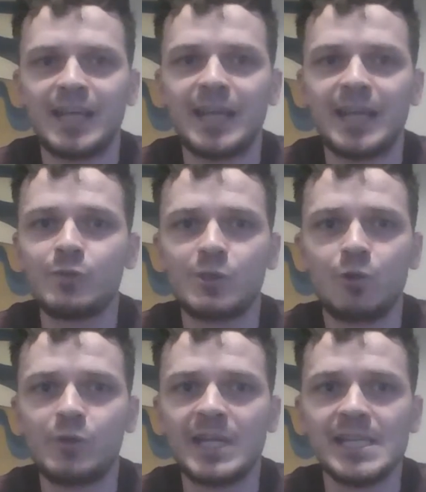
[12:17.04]
and that was
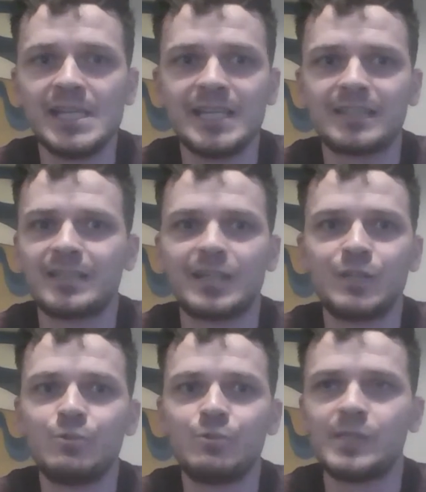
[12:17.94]
already a
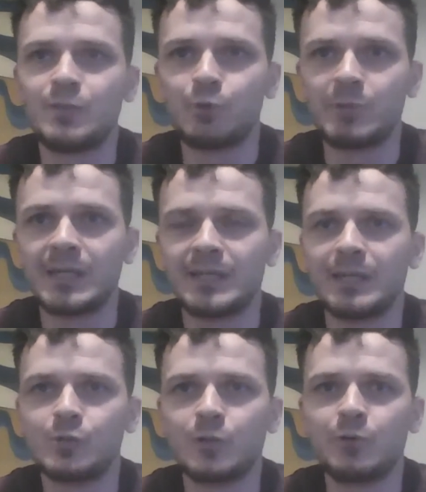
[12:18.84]
huge thing for me.
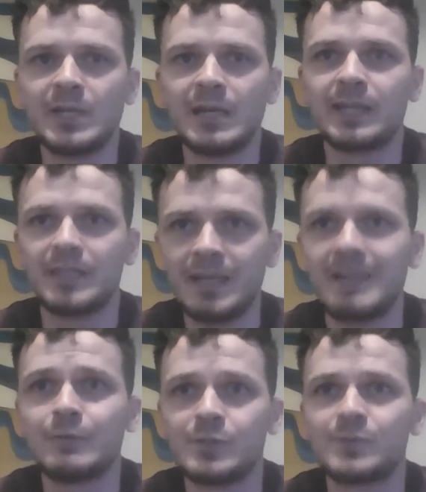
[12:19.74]
That was already like,
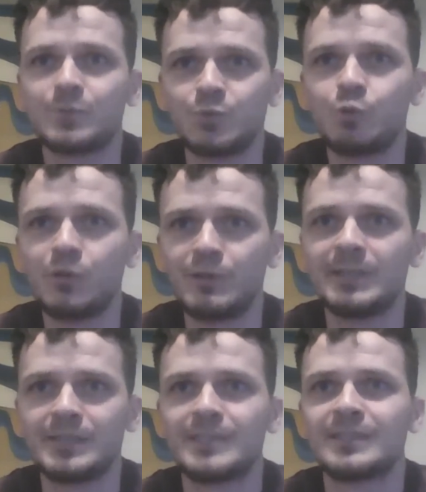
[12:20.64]
yeah, that was worth
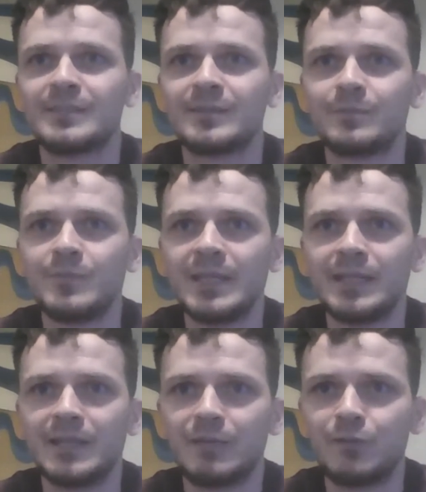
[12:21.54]
it,
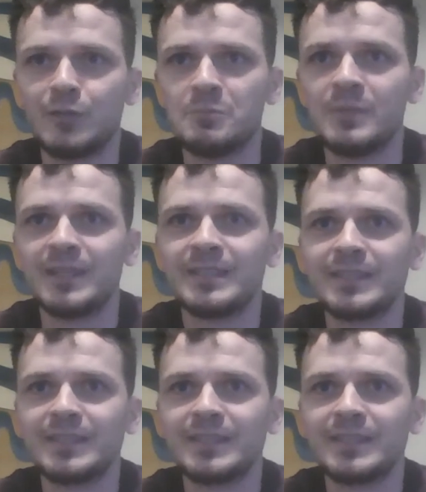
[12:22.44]
making that film.